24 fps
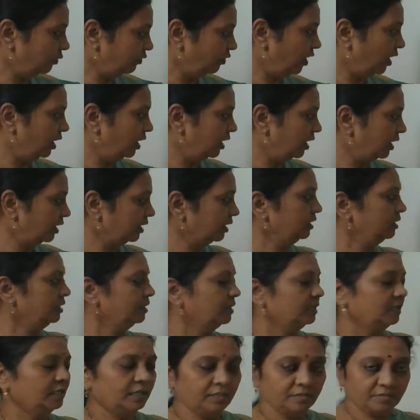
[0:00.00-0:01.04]
far,
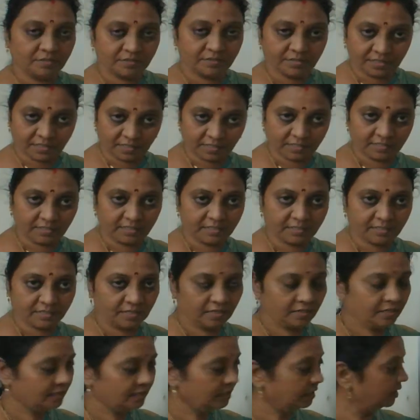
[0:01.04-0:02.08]

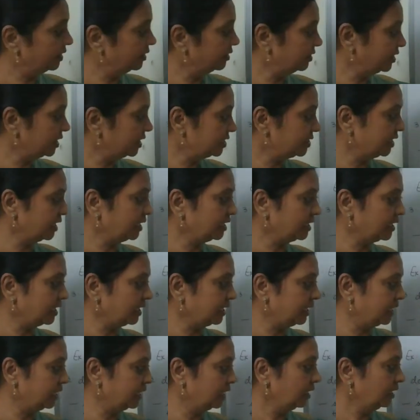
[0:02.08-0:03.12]
just,
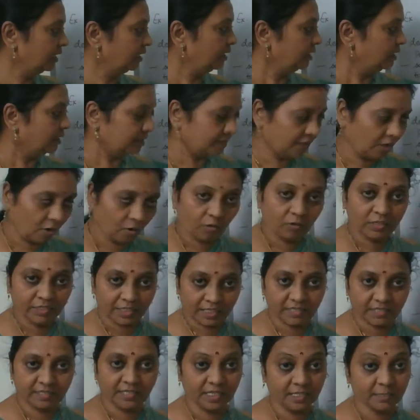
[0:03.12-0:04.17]
recently, all
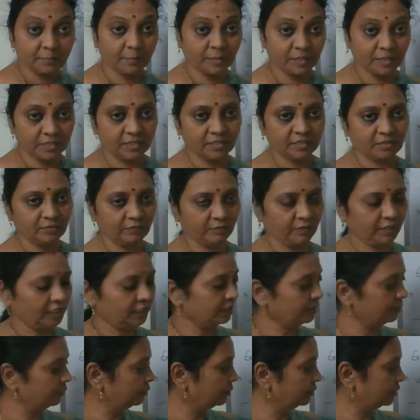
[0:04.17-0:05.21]
these expressions we
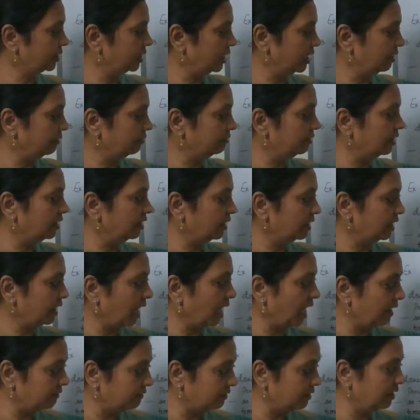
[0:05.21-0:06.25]
can use never,
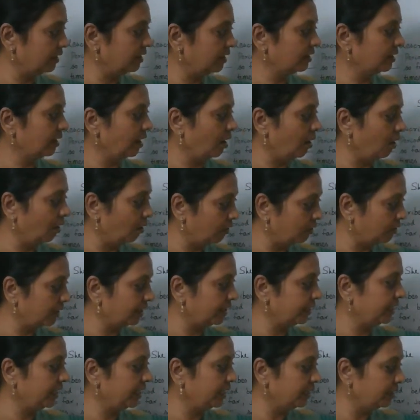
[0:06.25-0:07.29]
ever,
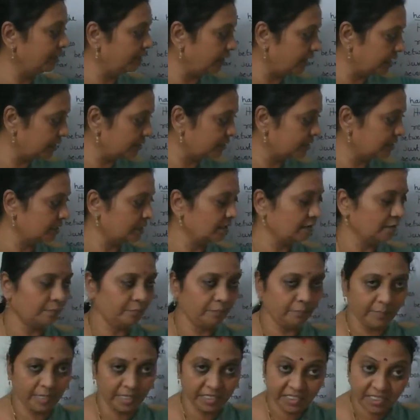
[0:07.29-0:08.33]
already, yet,
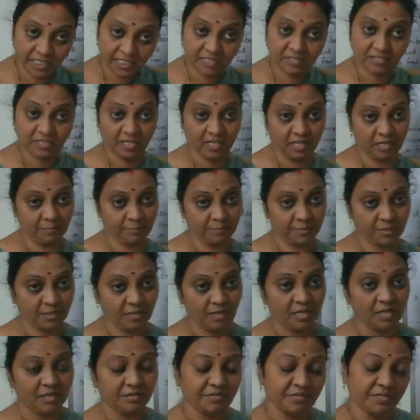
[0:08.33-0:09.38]
many times,
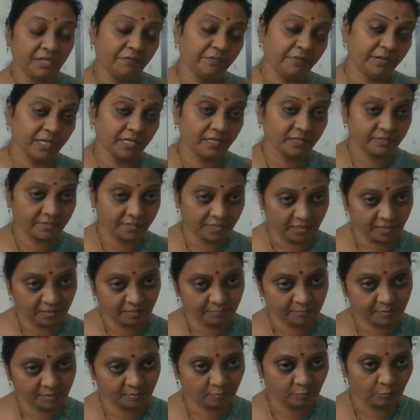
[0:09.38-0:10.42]
several
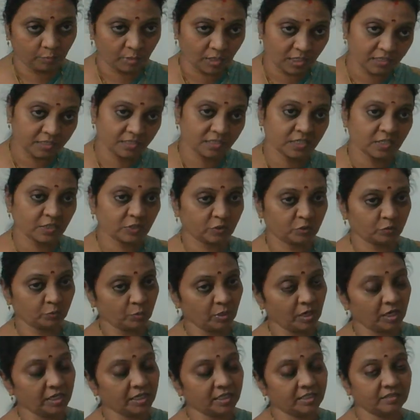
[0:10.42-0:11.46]
times, once,
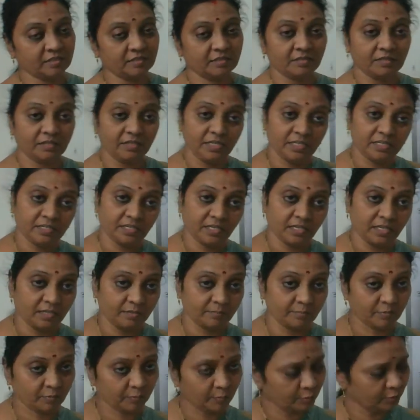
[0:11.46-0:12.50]
twice, three
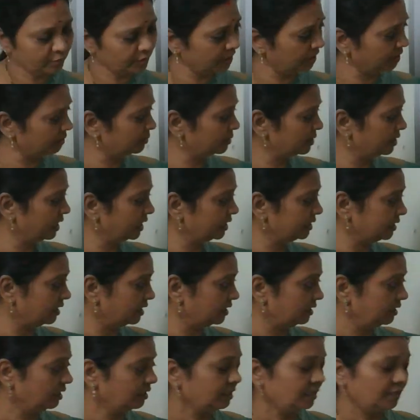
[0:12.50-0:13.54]
times, four times, like
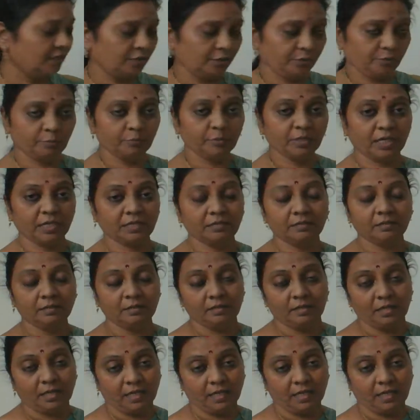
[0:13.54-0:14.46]
that. You can